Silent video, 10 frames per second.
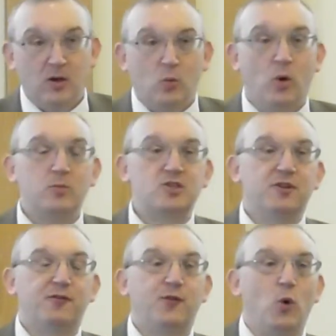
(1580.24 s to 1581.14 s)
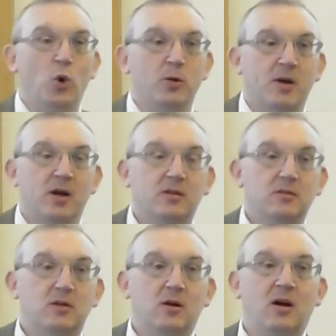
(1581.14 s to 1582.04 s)
What was the form
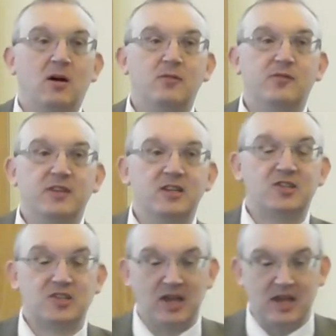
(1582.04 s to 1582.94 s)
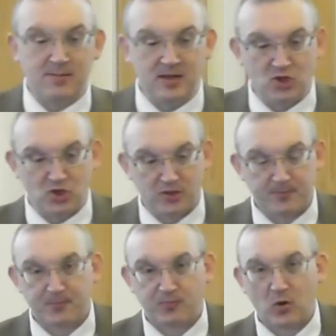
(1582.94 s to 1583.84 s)
of this image?
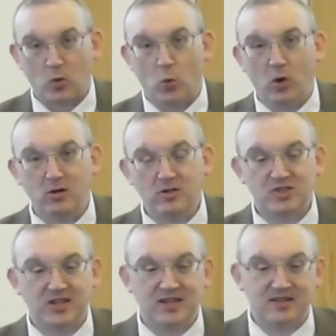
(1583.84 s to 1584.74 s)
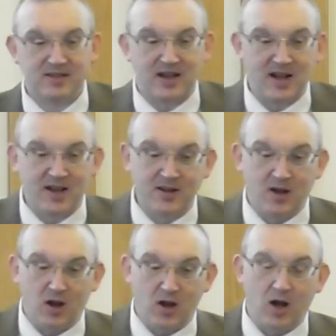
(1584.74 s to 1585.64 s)
Was it
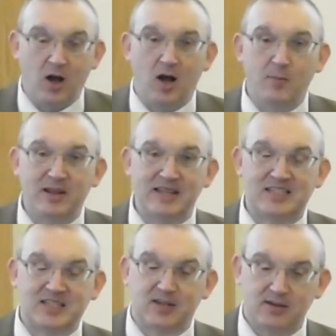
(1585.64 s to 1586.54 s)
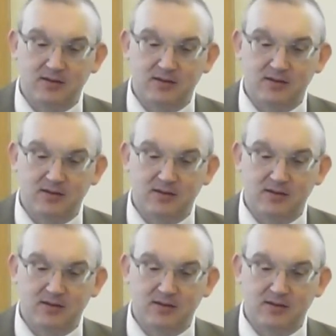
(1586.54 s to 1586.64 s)
an obelisk?